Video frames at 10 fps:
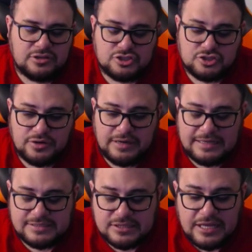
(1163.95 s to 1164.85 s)

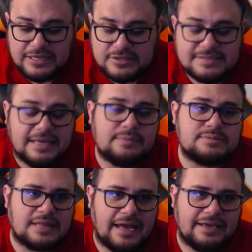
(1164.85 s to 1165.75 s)
it seems
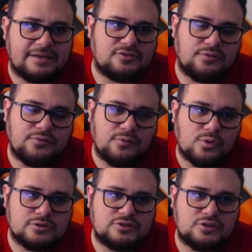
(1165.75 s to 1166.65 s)
like the
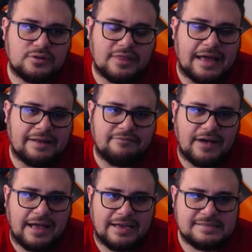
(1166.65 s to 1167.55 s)
Fool took that
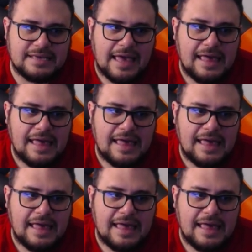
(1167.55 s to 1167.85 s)
advice,